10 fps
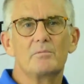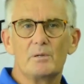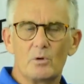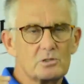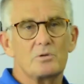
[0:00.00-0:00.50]

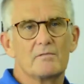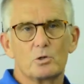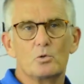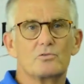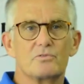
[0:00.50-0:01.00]
want to have a
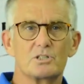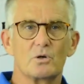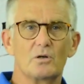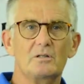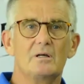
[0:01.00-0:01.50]
good
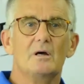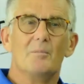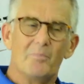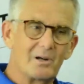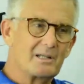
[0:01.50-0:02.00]
result,
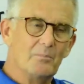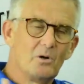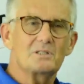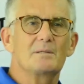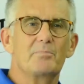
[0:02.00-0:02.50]
but the most